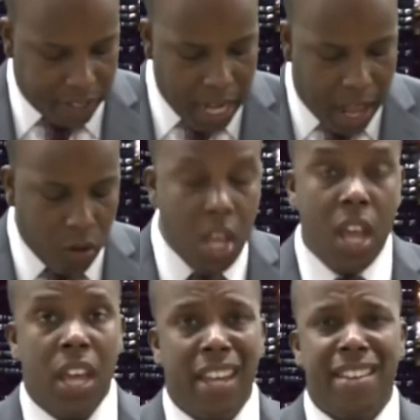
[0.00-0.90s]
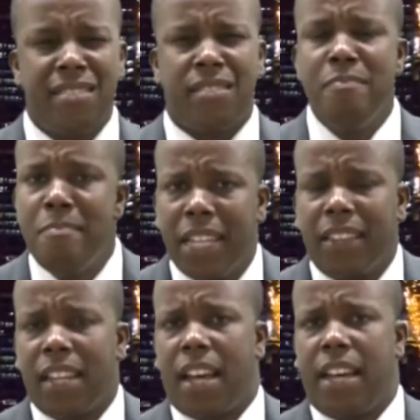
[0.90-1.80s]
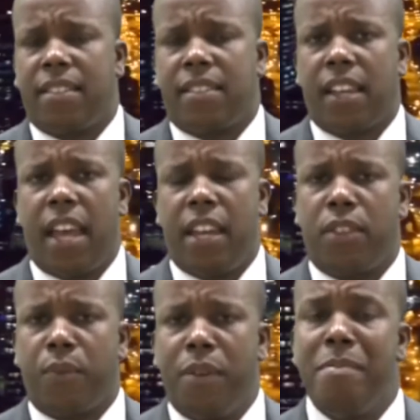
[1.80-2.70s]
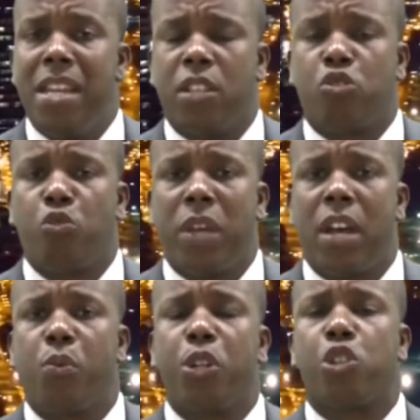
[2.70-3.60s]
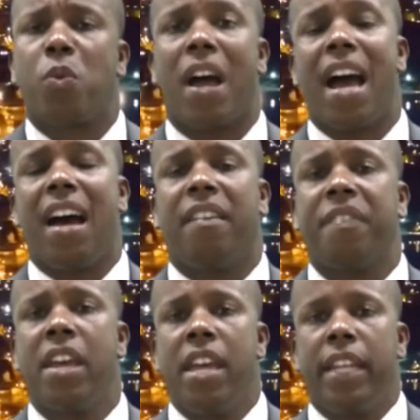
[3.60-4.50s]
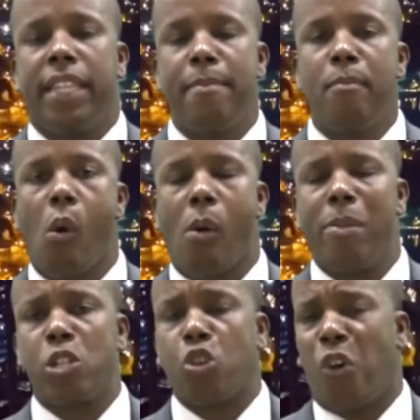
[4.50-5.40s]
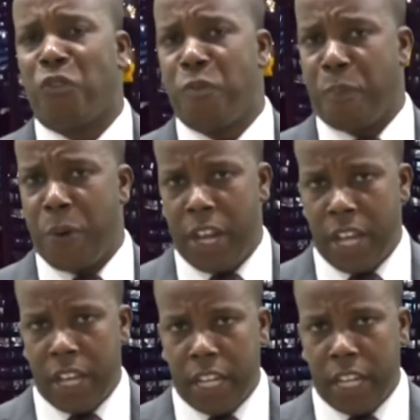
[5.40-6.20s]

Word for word: Now is midnight and three minutes. We are going to have the moment of prayer.